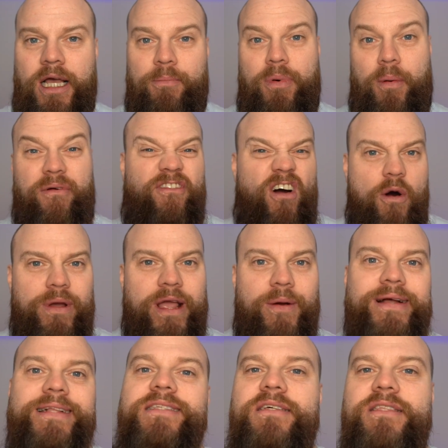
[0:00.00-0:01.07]
But before we go
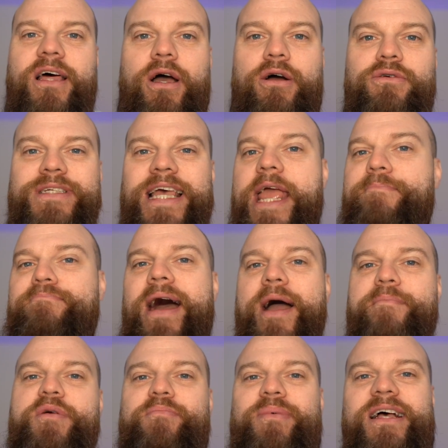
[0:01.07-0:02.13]
into those, it
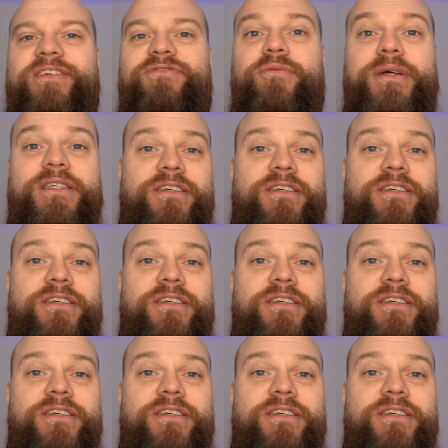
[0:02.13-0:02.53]
might be best for me